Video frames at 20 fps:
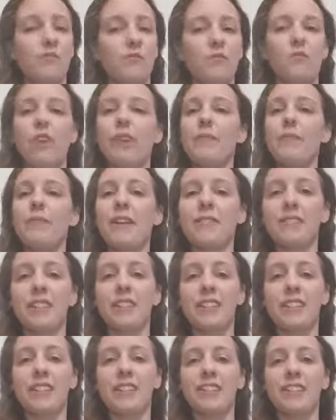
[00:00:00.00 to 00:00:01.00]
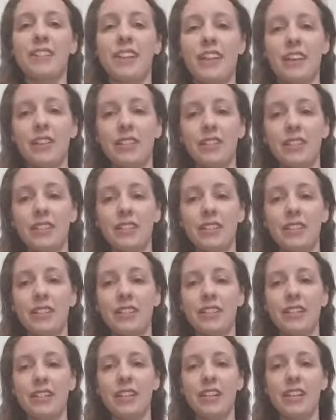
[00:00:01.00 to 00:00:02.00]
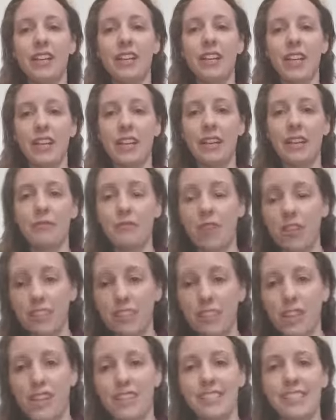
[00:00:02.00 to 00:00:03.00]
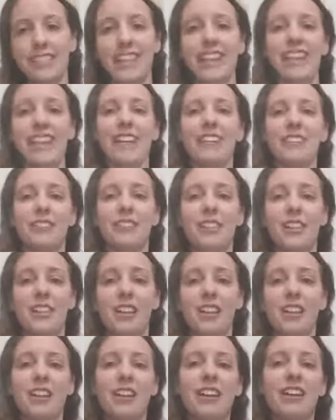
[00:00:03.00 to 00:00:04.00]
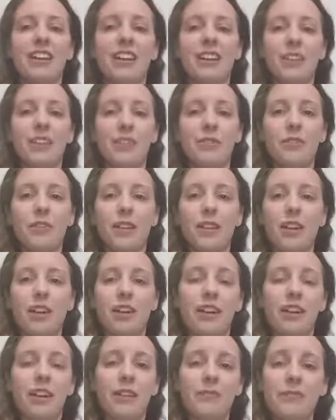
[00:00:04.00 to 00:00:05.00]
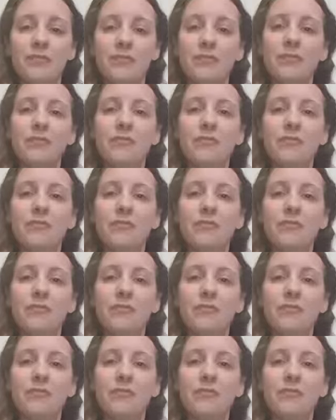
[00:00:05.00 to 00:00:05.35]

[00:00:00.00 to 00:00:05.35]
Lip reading: wipe everything down, and wash your hands again. I